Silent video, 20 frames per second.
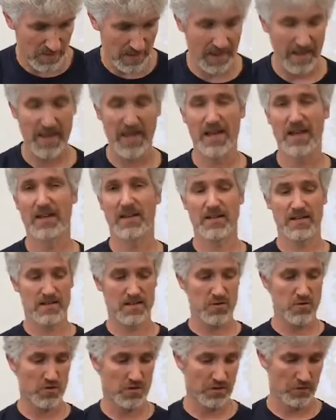And
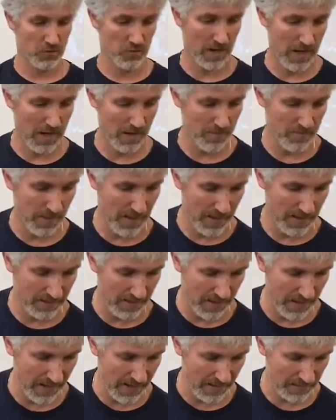you can grab
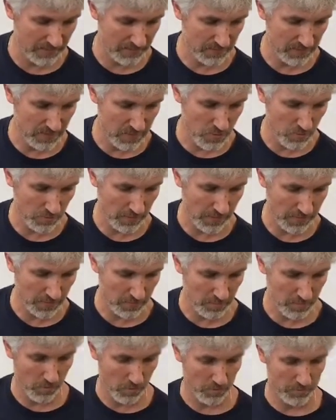that at
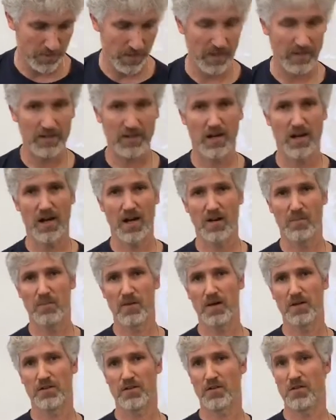ukelikethepros.com
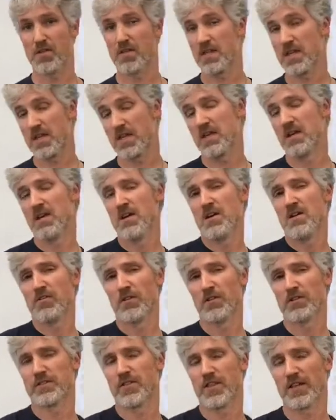under the
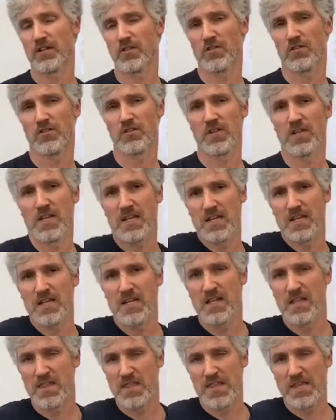first thing you see
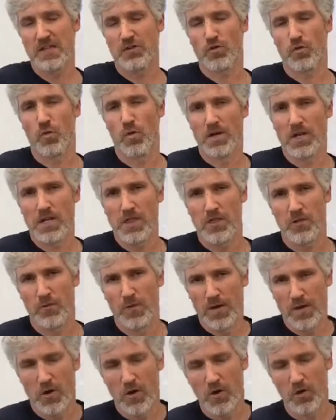the
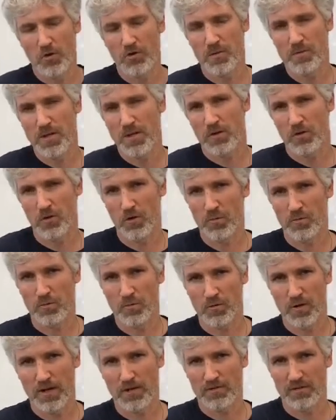23 ultimate chord
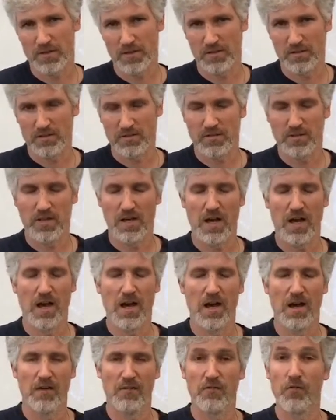progressions
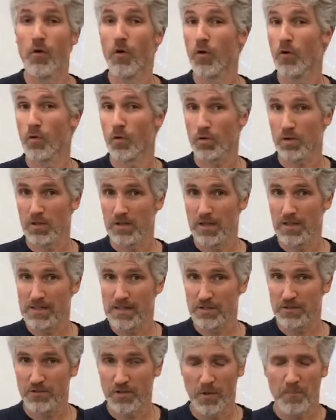uh, for
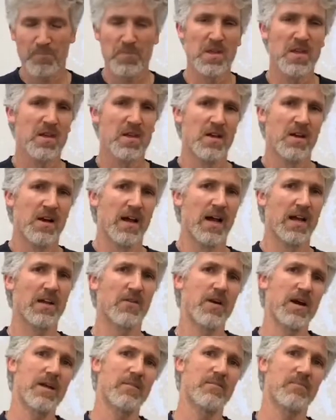ukulele. So
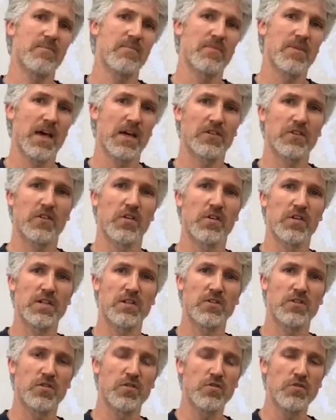anyway, that's
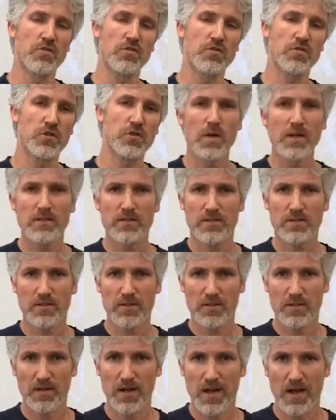going to do it
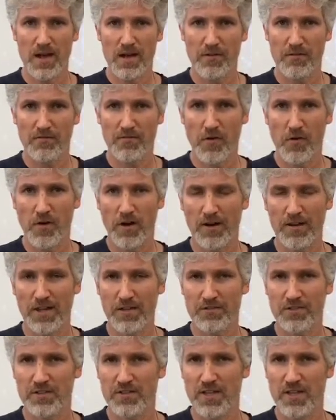uh, for our
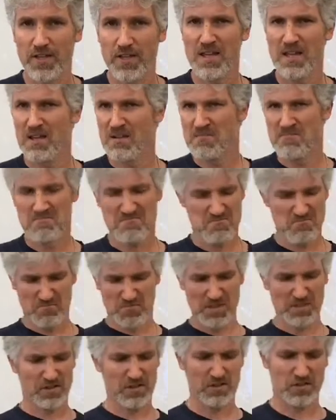lesson today.
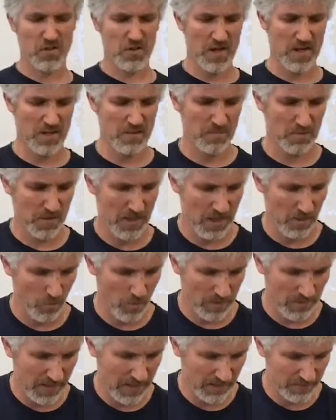Let's just go ahead and play it
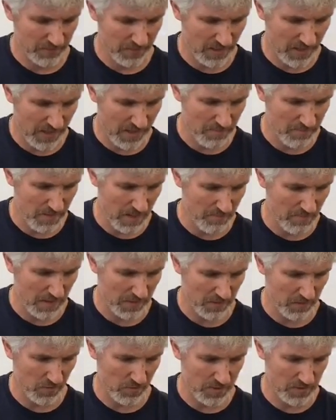one last time. I'm
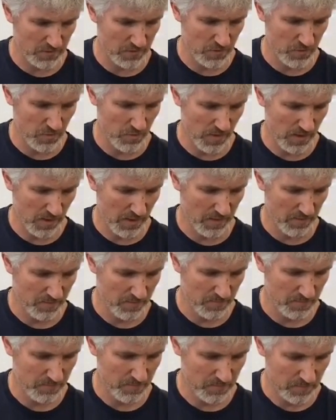not going to uh,
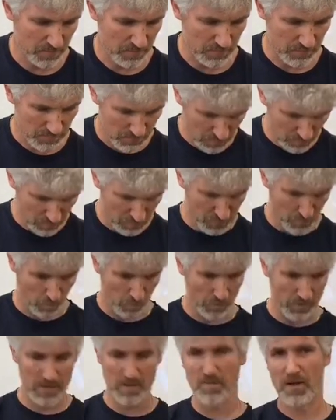
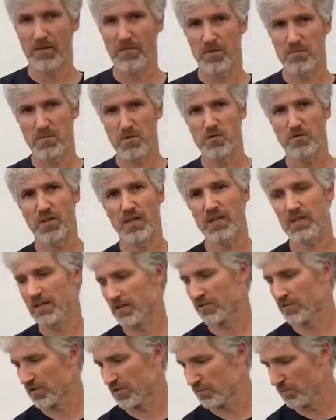worry about the music.
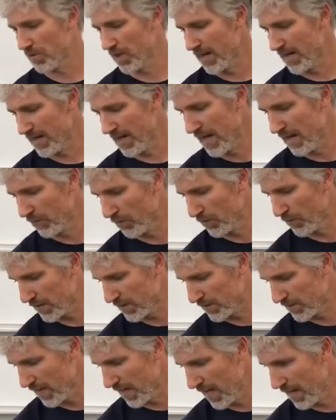Let's just play it, have a
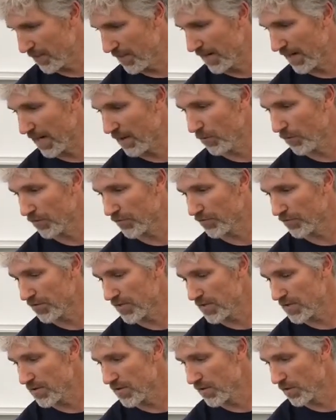good time, and I will
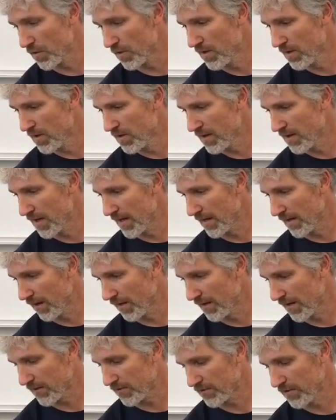see you in
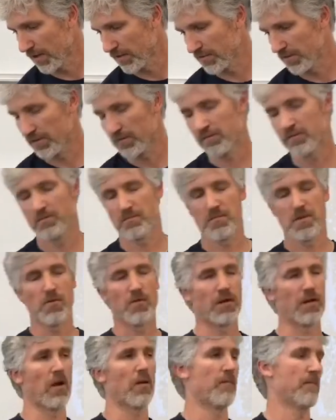our next lesson. Here
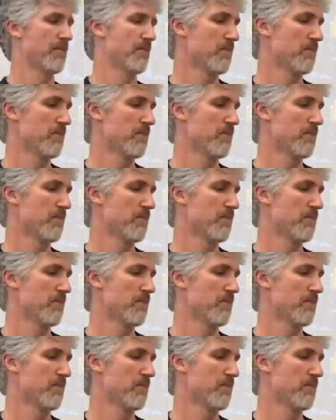we go.